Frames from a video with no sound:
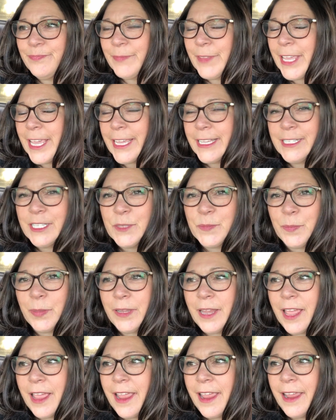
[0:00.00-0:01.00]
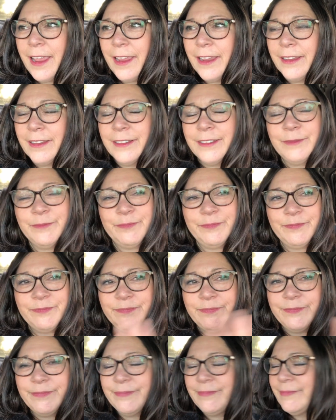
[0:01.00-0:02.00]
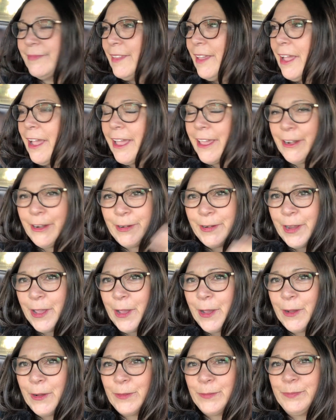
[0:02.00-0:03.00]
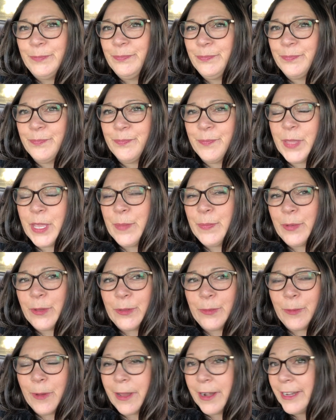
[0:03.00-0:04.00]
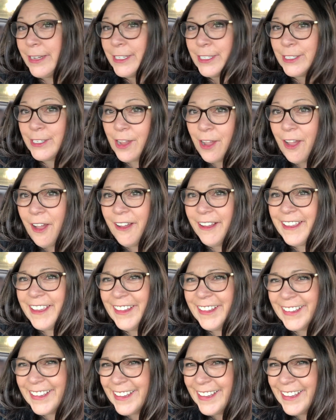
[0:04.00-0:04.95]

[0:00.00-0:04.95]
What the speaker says: Kids playing, I don't know, people wanting to talk.